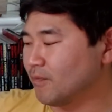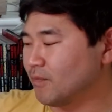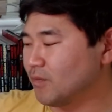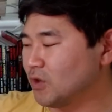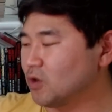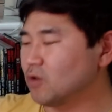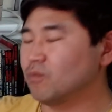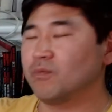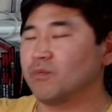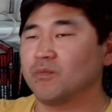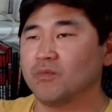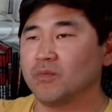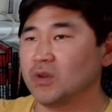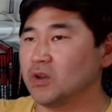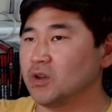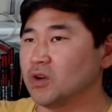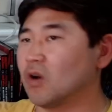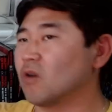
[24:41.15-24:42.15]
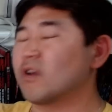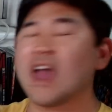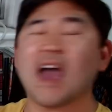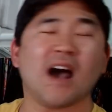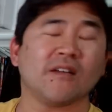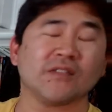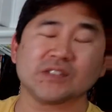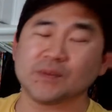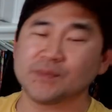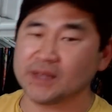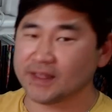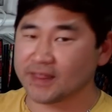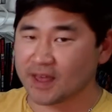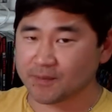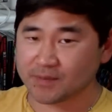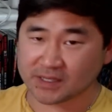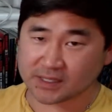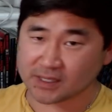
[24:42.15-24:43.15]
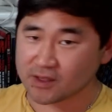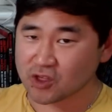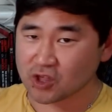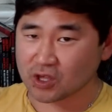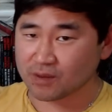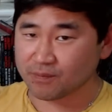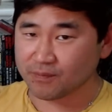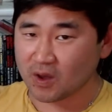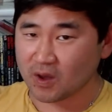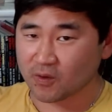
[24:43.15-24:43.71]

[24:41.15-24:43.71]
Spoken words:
you don't have to be in that position,